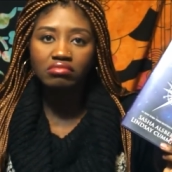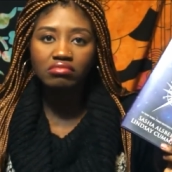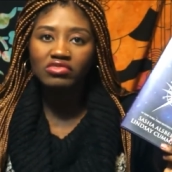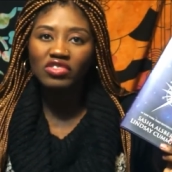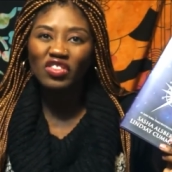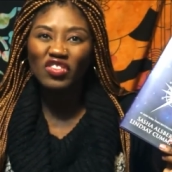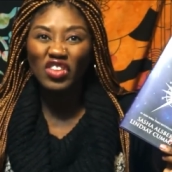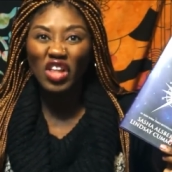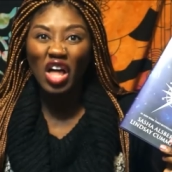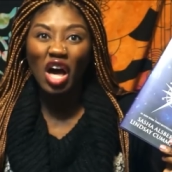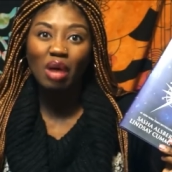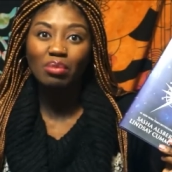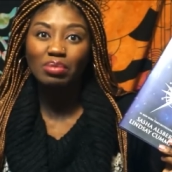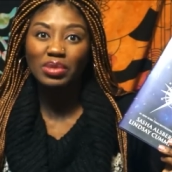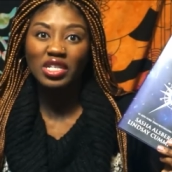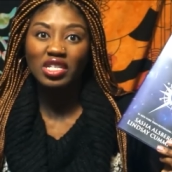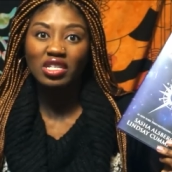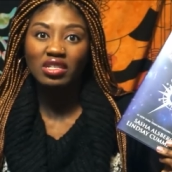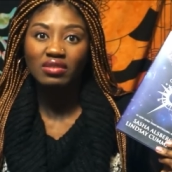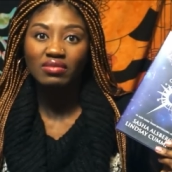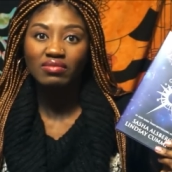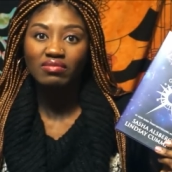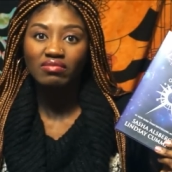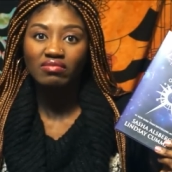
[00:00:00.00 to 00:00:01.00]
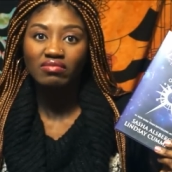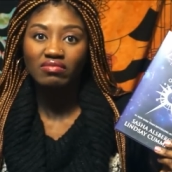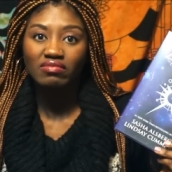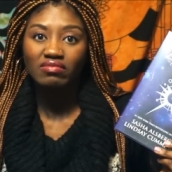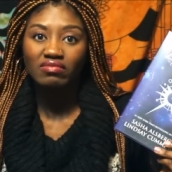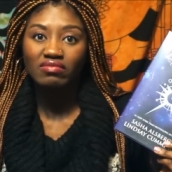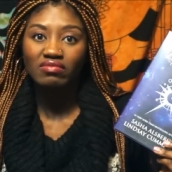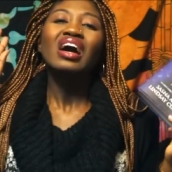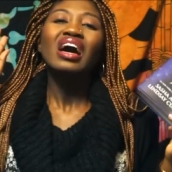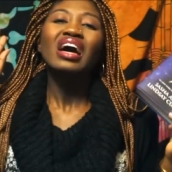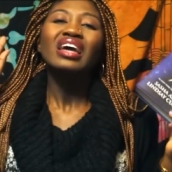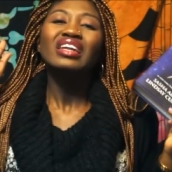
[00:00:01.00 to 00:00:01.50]
flopped.
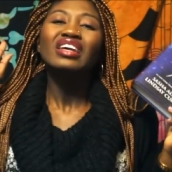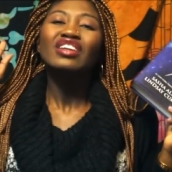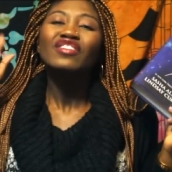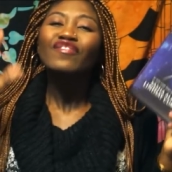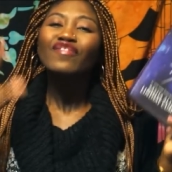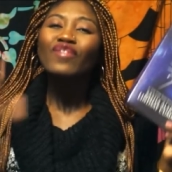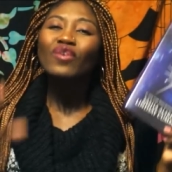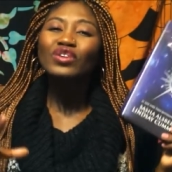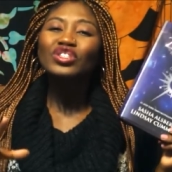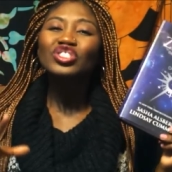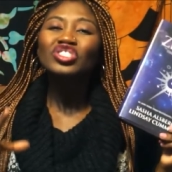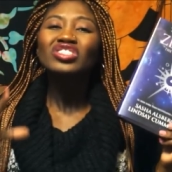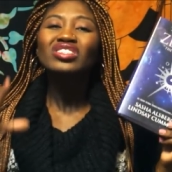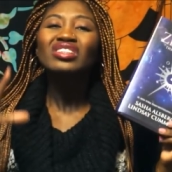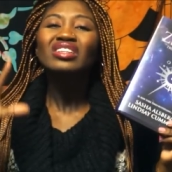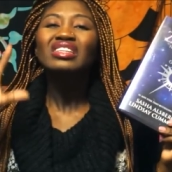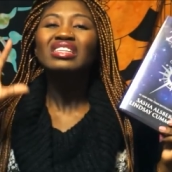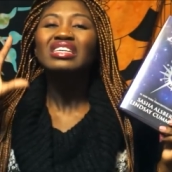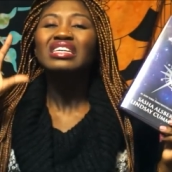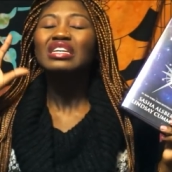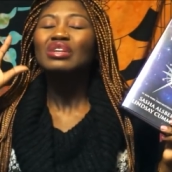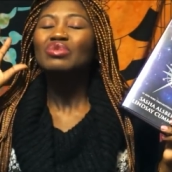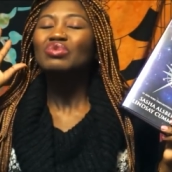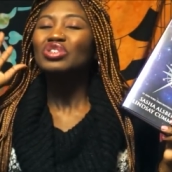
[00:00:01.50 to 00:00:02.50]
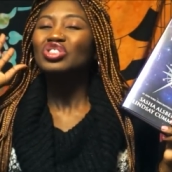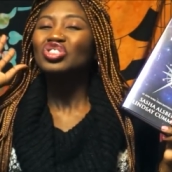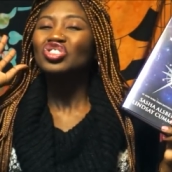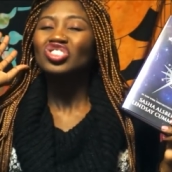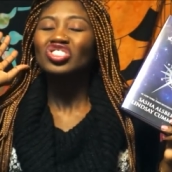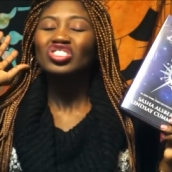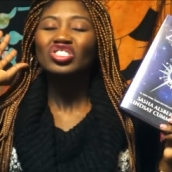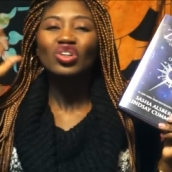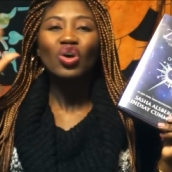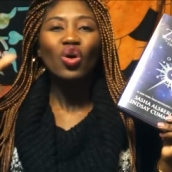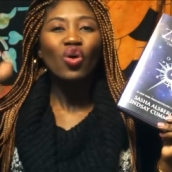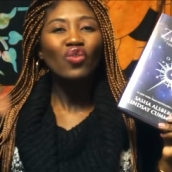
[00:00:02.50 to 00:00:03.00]
And unfortunately, it was
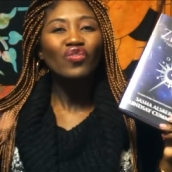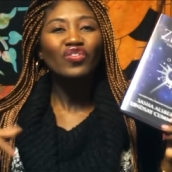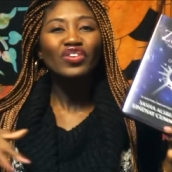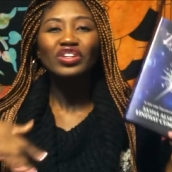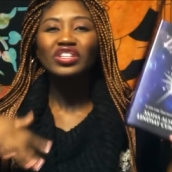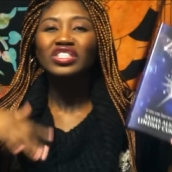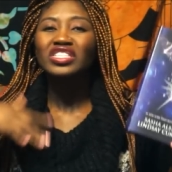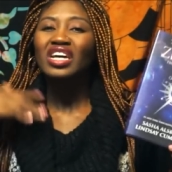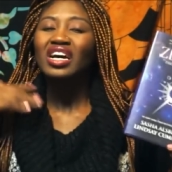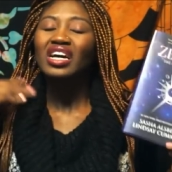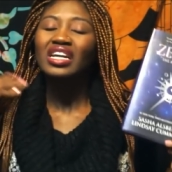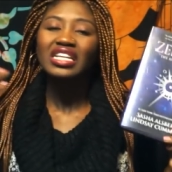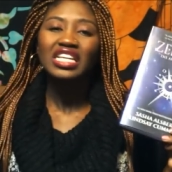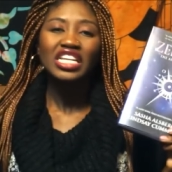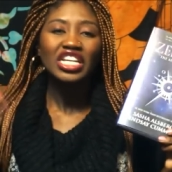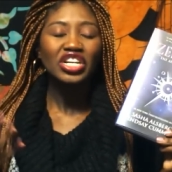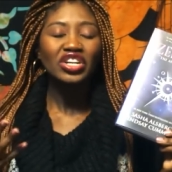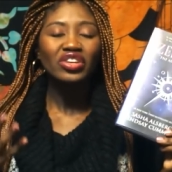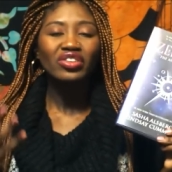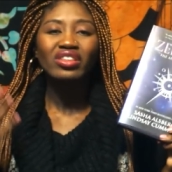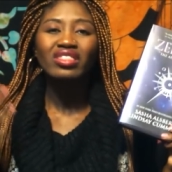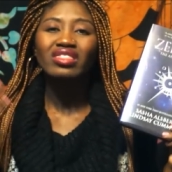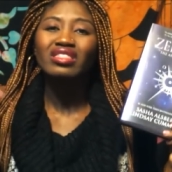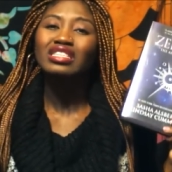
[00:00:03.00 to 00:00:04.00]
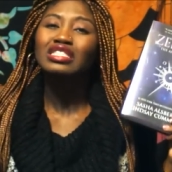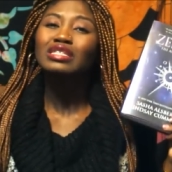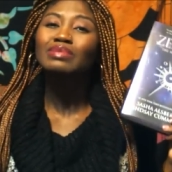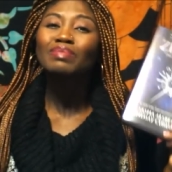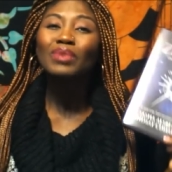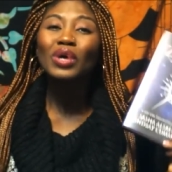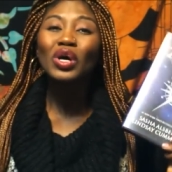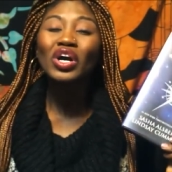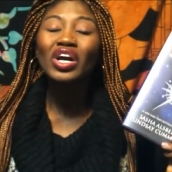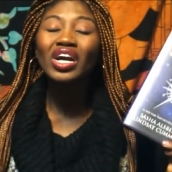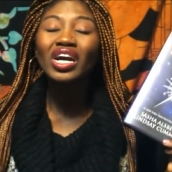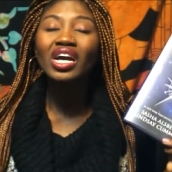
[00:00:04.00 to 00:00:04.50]
just overdone here in this
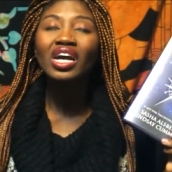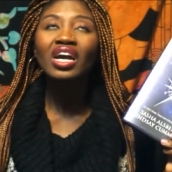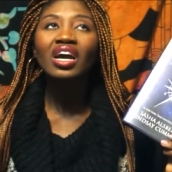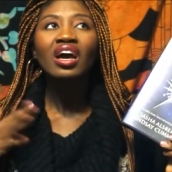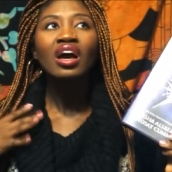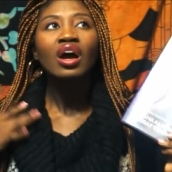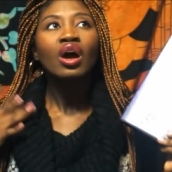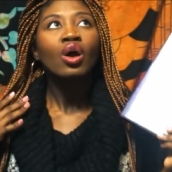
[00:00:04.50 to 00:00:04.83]
book.